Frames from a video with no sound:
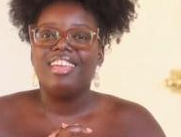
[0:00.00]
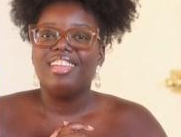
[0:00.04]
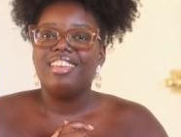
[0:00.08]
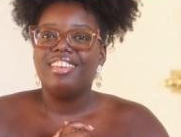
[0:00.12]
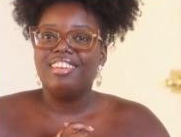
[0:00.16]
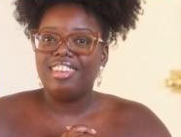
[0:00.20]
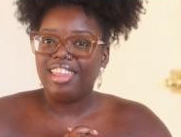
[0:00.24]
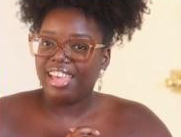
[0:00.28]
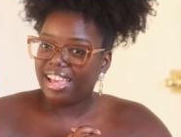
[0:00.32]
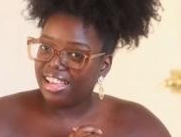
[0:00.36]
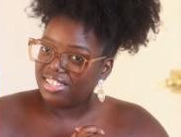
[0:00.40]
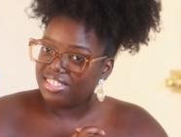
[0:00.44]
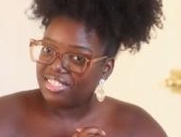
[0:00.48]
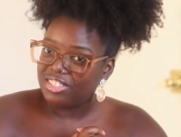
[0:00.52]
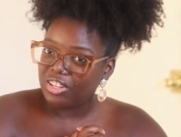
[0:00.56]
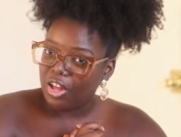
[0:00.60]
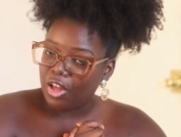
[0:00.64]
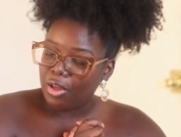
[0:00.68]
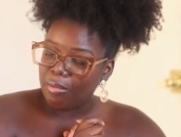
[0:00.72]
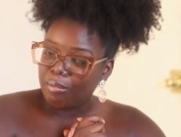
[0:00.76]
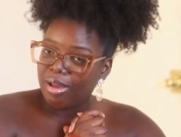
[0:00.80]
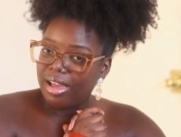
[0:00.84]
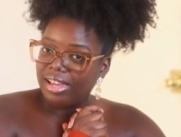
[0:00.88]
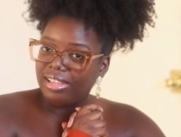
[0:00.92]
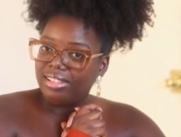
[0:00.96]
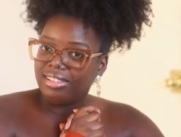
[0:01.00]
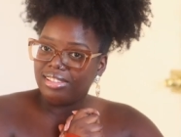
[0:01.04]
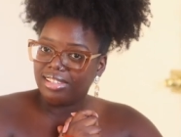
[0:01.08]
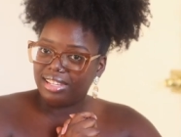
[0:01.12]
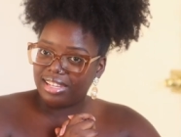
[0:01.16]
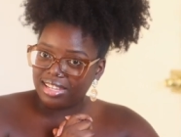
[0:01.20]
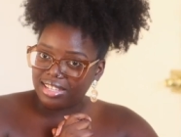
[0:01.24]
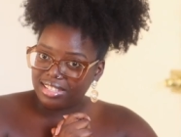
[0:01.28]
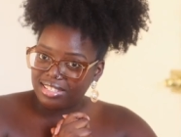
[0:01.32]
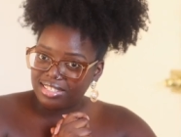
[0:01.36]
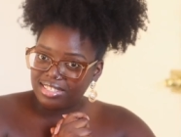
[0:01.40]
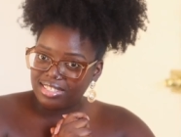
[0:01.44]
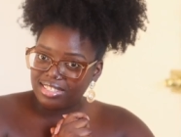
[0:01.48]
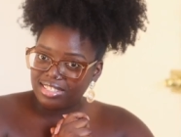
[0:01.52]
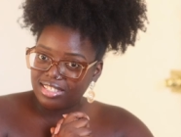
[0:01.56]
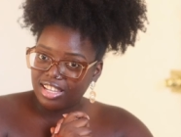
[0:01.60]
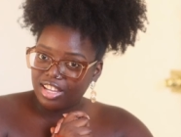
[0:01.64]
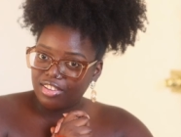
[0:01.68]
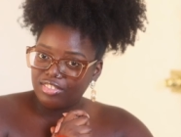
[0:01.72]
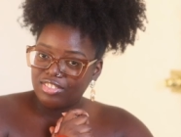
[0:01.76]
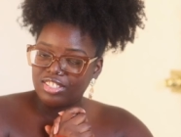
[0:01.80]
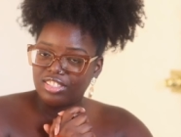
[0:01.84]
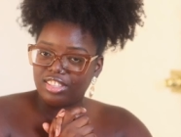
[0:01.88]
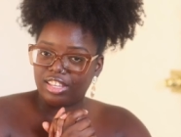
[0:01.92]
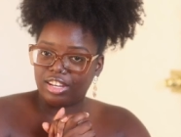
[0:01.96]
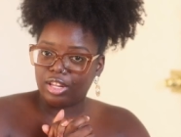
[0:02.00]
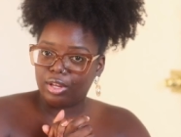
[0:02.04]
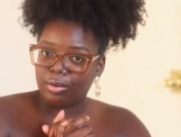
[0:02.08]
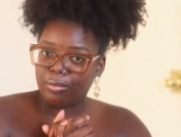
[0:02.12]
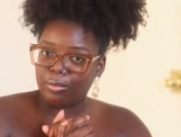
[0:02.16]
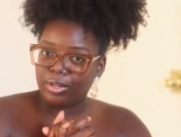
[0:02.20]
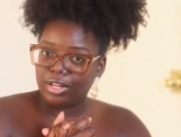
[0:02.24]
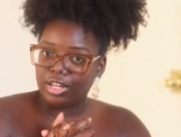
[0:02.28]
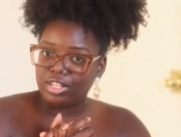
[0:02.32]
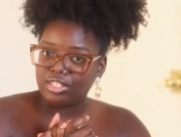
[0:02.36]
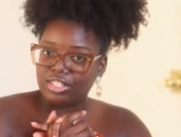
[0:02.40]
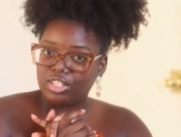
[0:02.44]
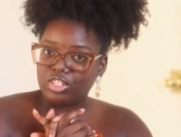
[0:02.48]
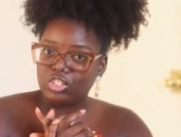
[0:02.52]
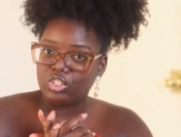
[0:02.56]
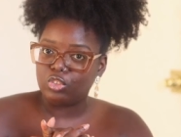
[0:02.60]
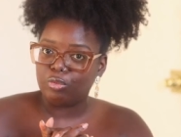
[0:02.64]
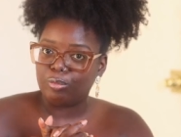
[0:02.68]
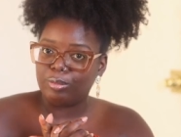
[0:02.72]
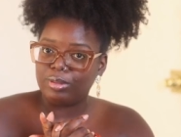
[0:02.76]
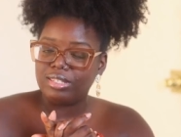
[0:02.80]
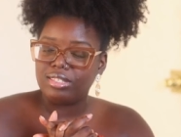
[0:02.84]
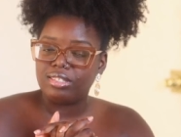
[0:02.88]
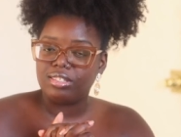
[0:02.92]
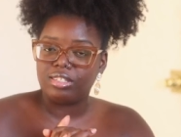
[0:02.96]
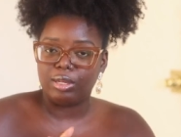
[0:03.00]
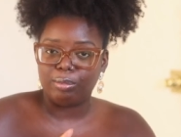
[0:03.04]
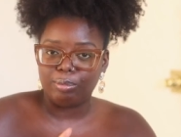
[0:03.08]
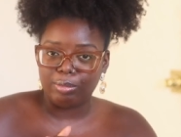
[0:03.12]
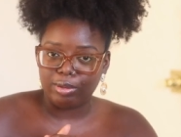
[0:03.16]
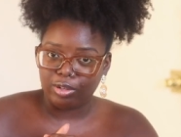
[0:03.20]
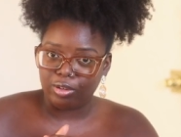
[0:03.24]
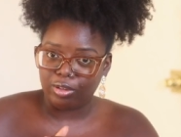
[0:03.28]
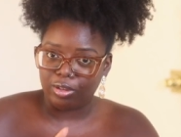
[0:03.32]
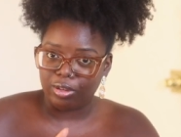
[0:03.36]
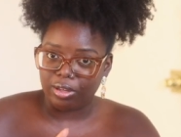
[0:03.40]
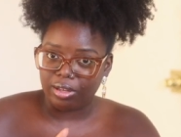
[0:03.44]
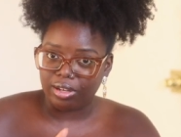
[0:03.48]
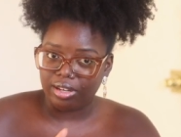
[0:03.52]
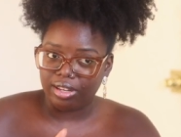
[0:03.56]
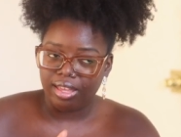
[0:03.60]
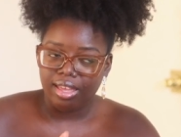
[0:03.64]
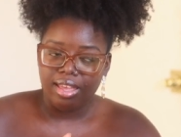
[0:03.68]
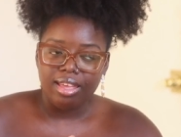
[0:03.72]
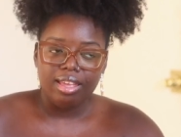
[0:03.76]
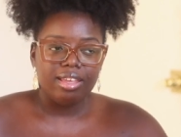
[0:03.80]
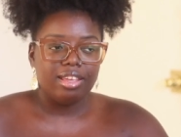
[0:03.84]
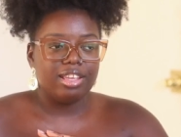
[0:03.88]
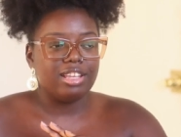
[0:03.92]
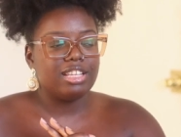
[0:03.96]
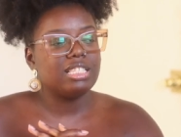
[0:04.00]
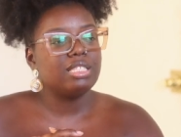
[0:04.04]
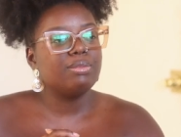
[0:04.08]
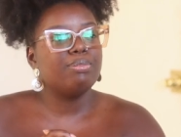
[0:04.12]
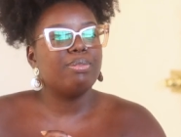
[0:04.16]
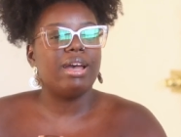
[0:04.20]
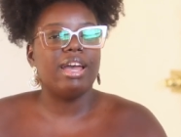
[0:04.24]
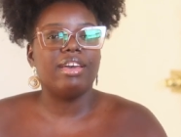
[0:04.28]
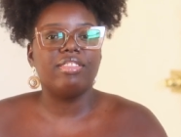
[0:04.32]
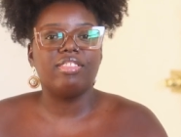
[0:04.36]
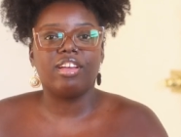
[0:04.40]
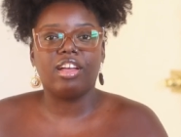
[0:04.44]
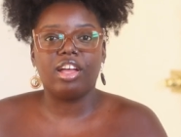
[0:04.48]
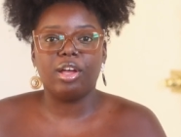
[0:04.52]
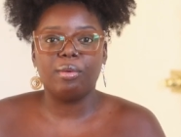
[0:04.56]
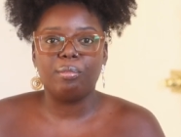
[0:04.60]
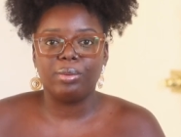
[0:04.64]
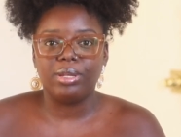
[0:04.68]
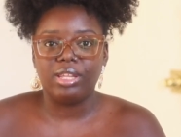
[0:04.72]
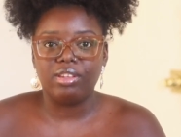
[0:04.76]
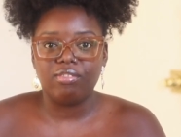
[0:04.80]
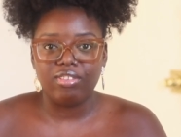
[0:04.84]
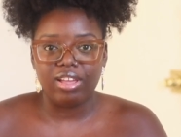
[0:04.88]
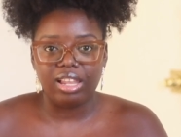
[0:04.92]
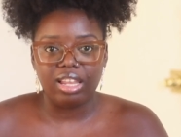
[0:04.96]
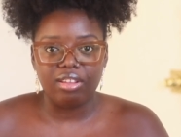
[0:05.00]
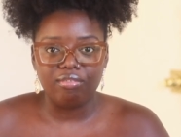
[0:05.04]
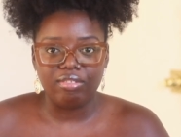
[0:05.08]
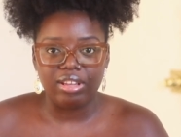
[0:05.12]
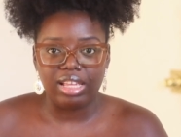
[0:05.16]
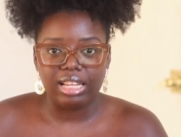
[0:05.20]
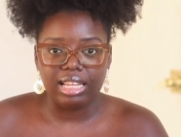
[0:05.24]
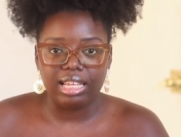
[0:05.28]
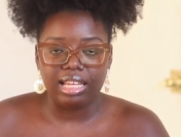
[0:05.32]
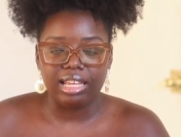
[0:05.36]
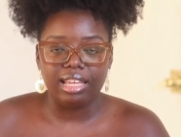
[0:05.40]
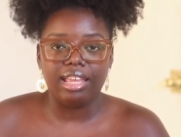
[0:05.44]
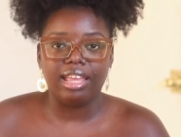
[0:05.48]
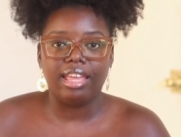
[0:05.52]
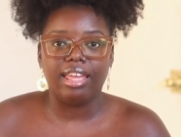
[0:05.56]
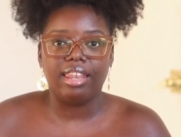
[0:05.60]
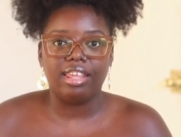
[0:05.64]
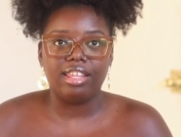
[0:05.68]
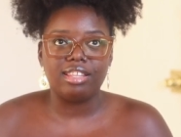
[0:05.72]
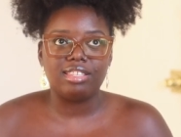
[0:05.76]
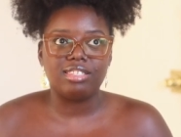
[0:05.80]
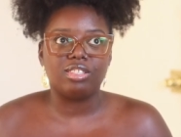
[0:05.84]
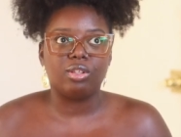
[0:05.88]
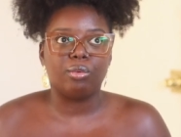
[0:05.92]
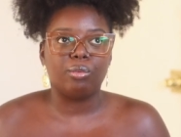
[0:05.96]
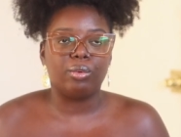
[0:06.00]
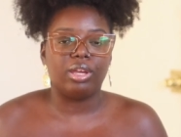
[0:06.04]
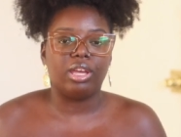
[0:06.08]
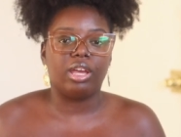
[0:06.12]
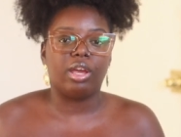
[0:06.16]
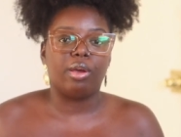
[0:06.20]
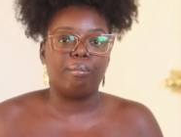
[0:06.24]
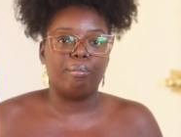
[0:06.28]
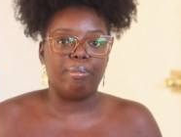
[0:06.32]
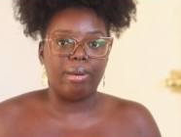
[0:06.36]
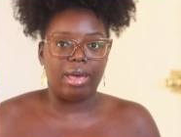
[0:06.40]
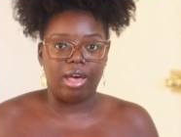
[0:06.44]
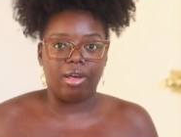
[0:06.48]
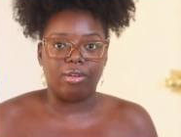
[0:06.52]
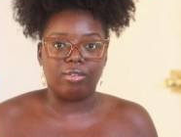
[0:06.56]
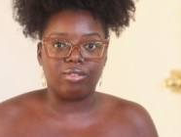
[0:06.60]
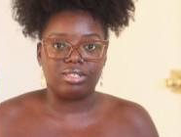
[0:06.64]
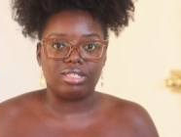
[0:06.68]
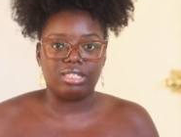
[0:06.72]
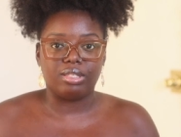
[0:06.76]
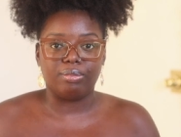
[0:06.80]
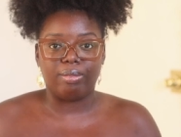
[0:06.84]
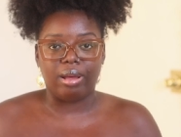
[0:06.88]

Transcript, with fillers: Next on my list of synthetic wigs that you've been sleeping on is by the company Vella Vella, and it's the wig Bounce